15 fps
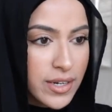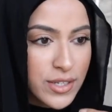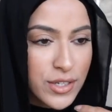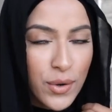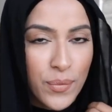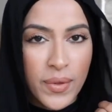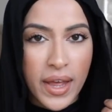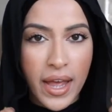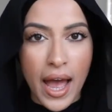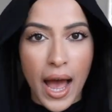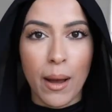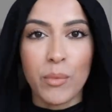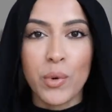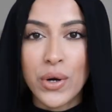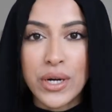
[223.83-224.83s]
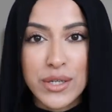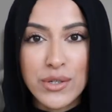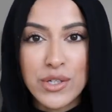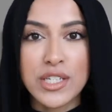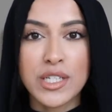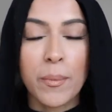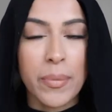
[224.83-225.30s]
So I'm going to
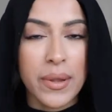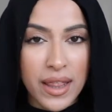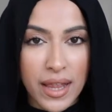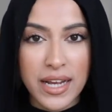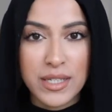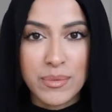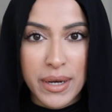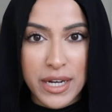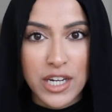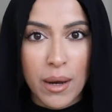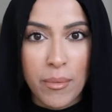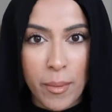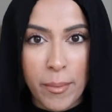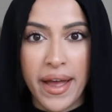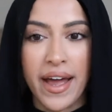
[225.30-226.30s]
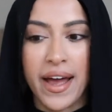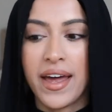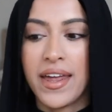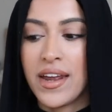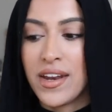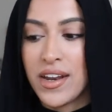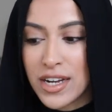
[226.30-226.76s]
just place my hijab on my
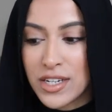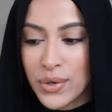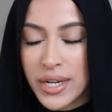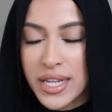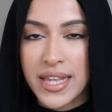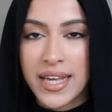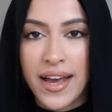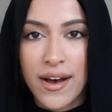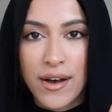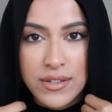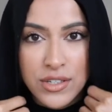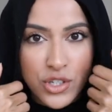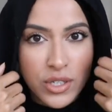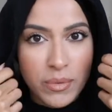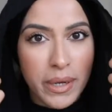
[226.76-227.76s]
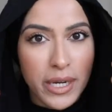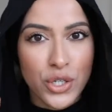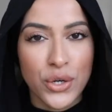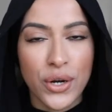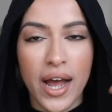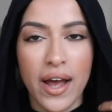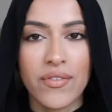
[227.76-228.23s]
head, not do anything else, just make
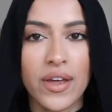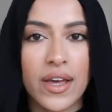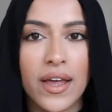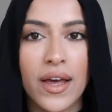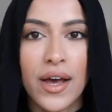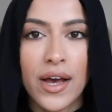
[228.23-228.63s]
sure I have like